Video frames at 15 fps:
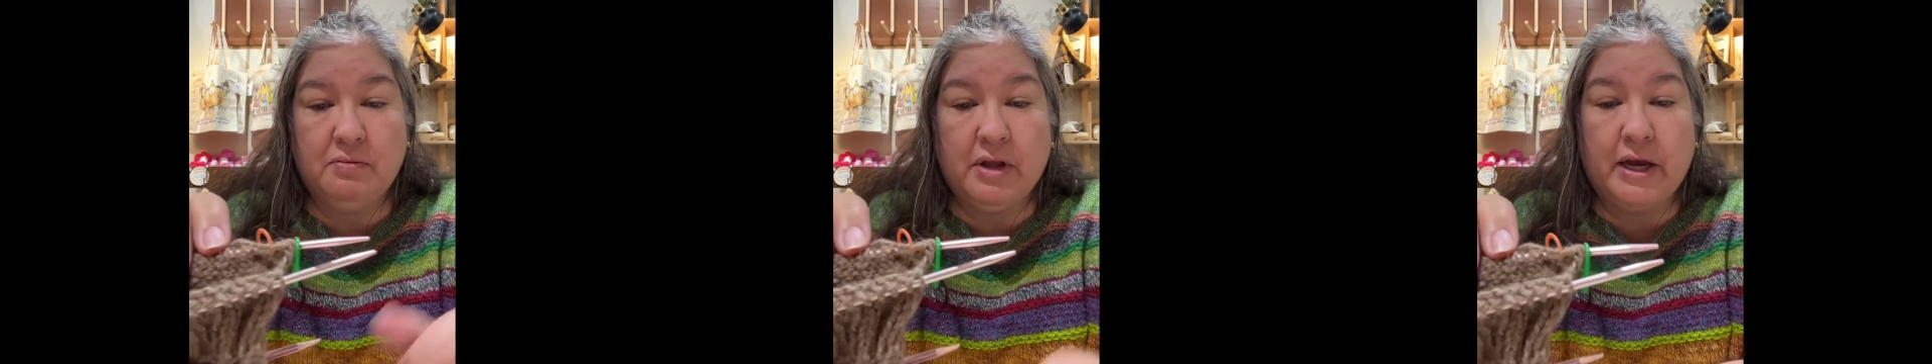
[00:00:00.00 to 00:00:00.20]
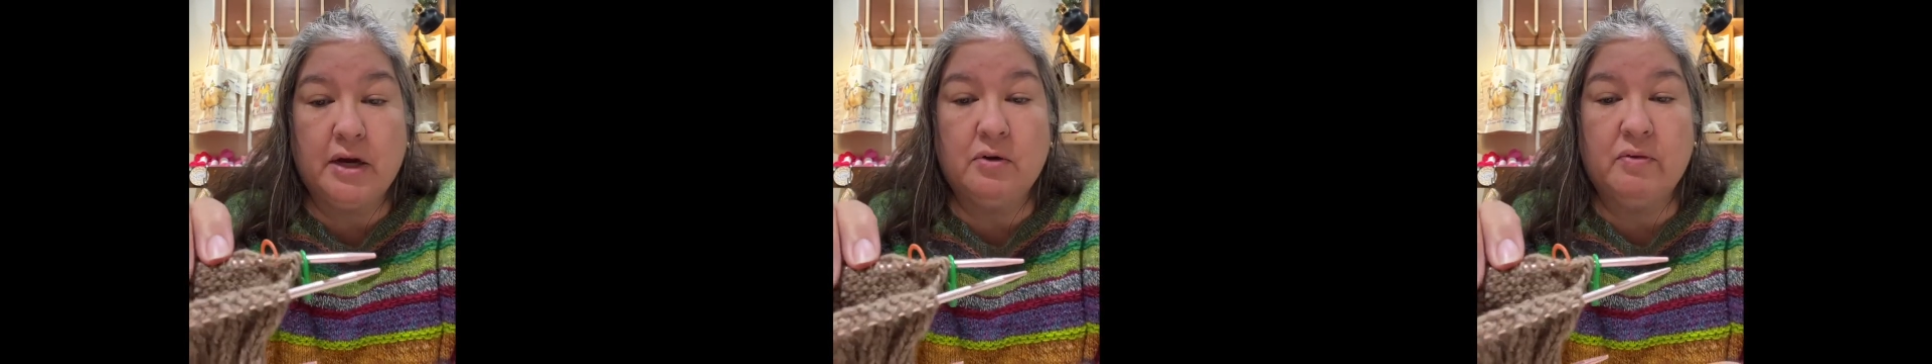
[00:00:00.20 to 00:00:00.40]

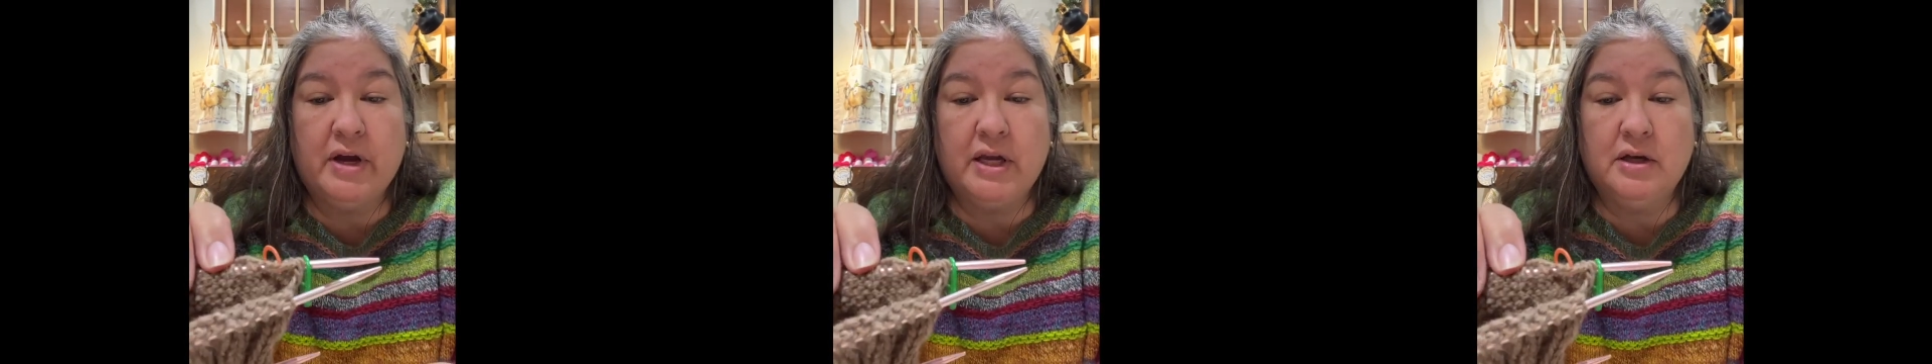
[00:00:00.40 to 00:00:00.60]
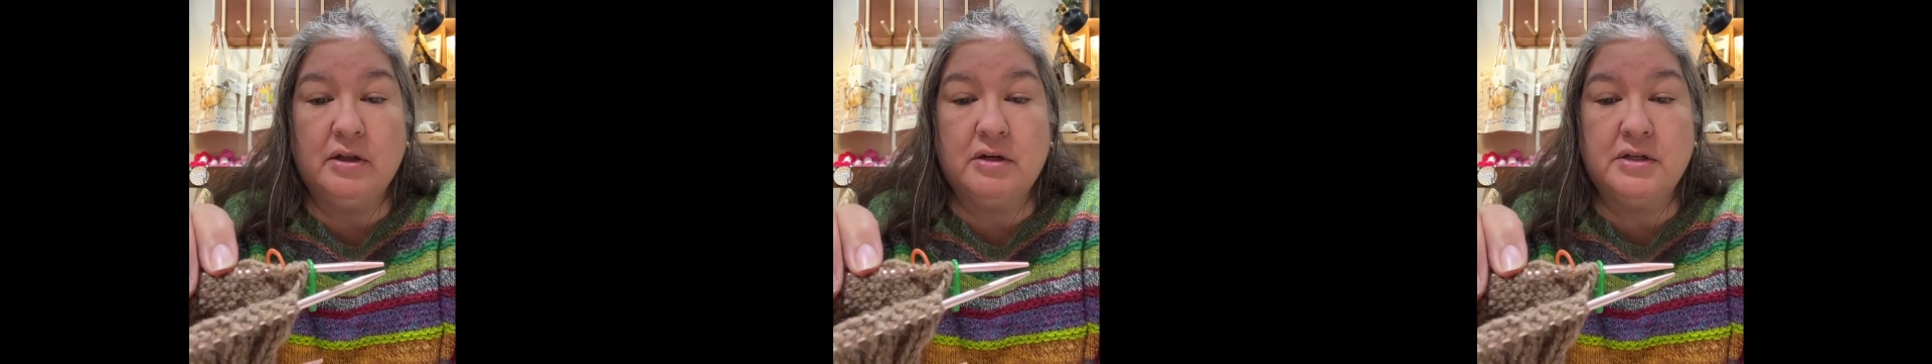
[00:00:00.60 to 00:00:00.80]
like a
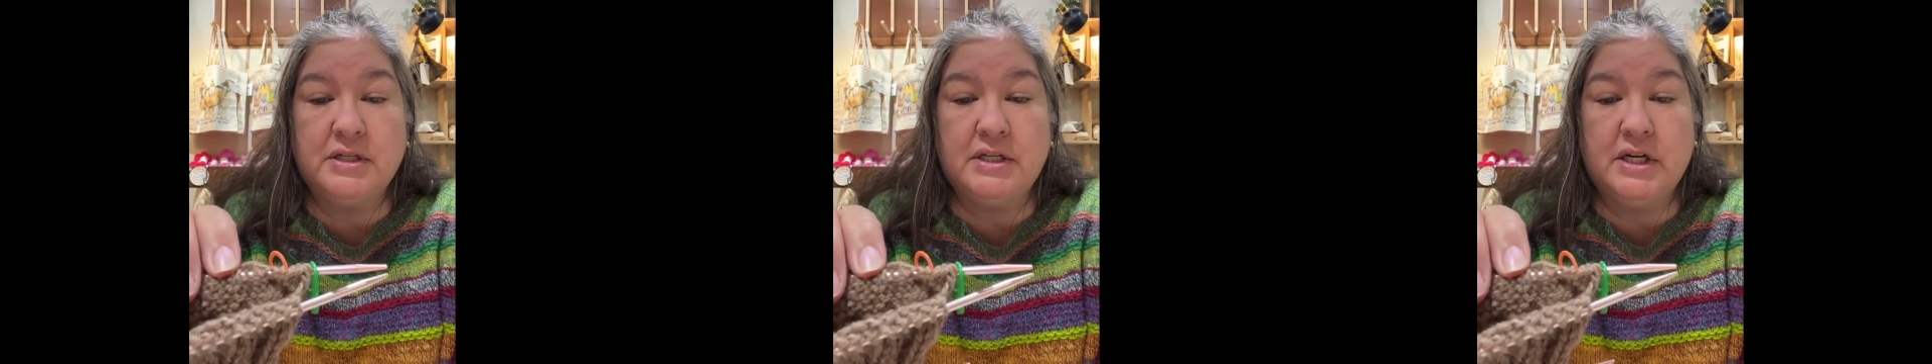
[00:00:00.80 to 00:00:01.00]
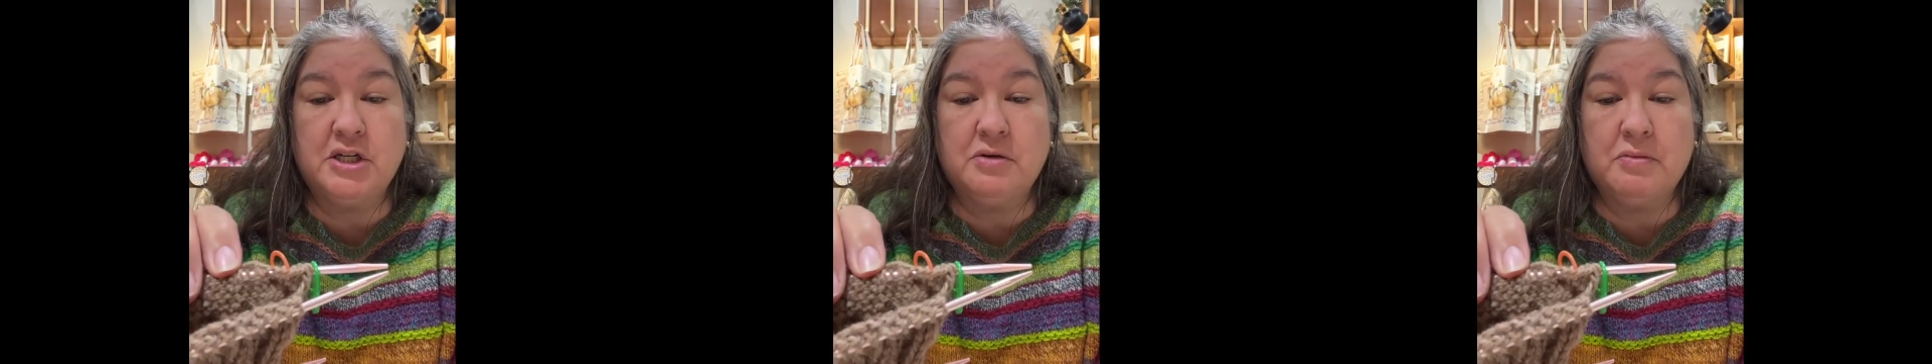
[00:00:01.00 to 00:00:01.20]
regular
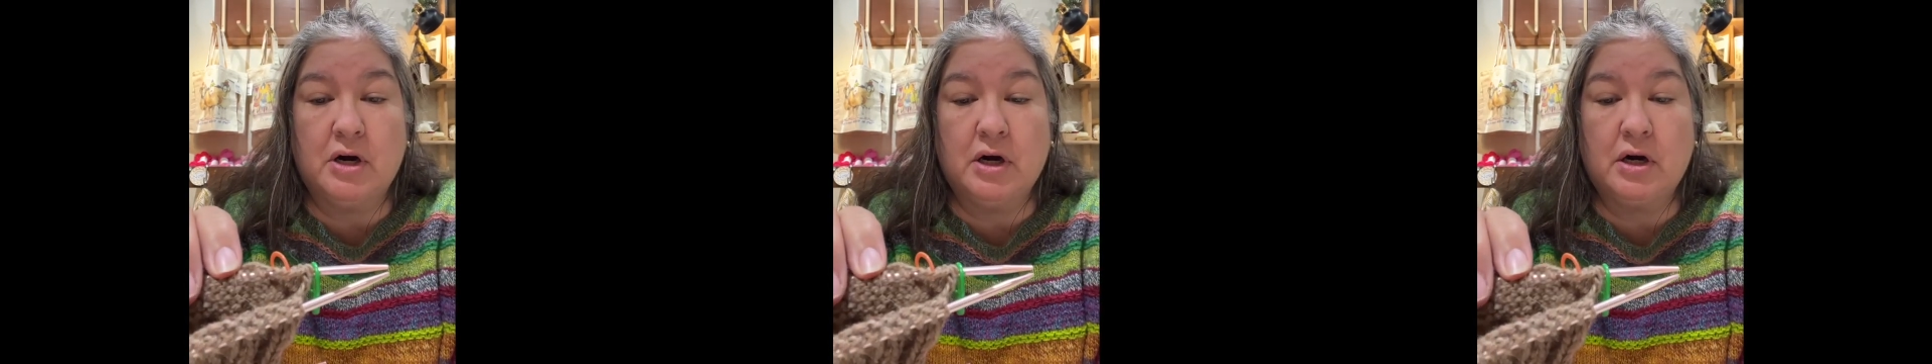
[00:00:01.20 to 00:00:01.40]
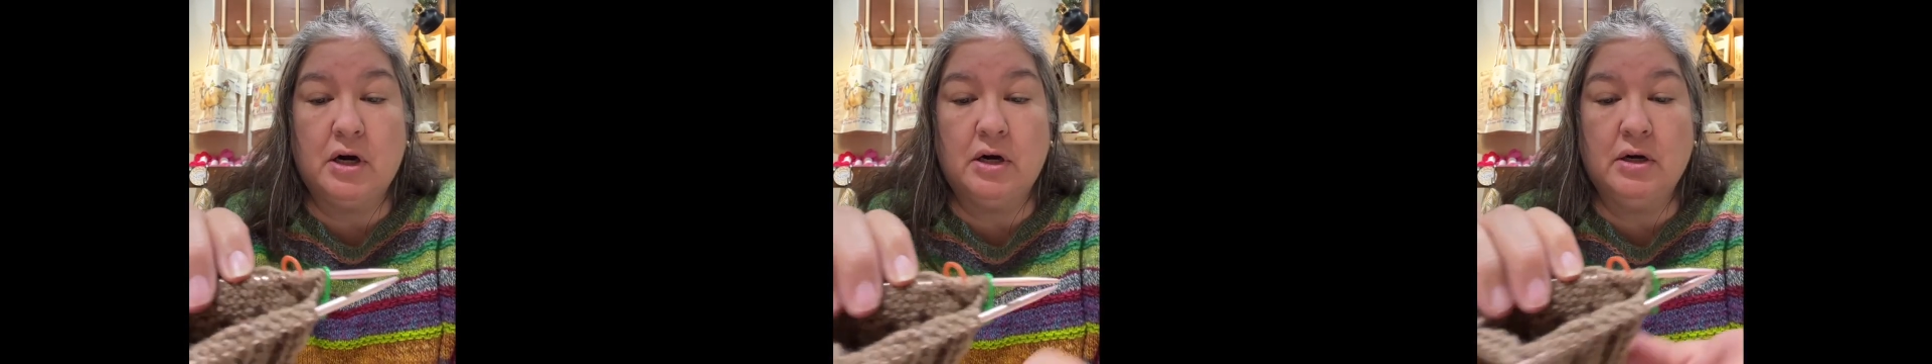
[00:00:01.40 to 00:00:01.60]
stitch
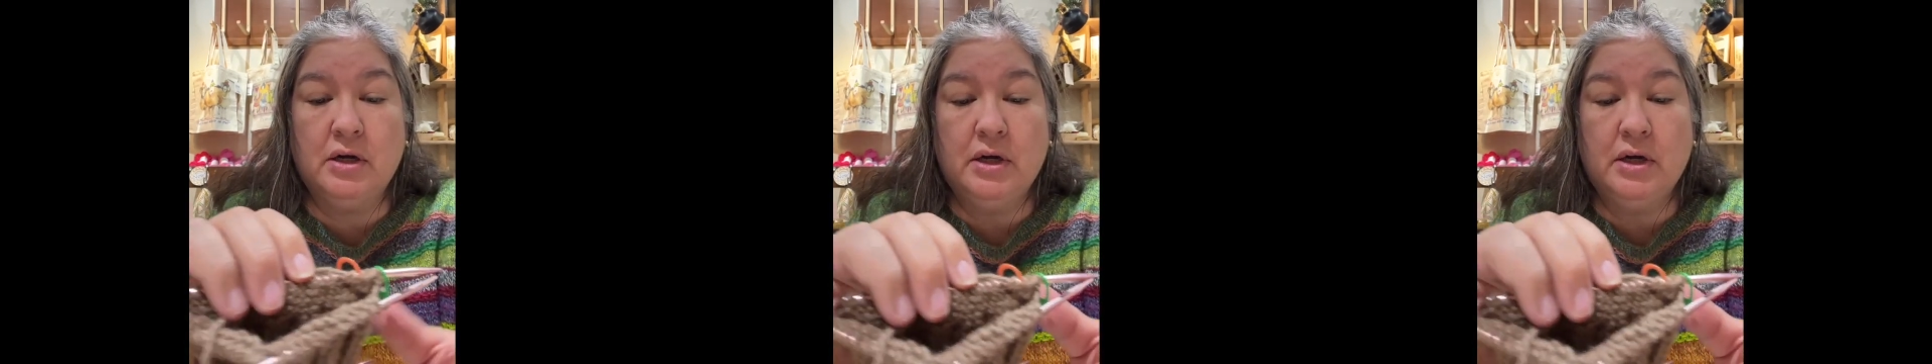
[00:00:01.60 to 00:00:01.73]
marker.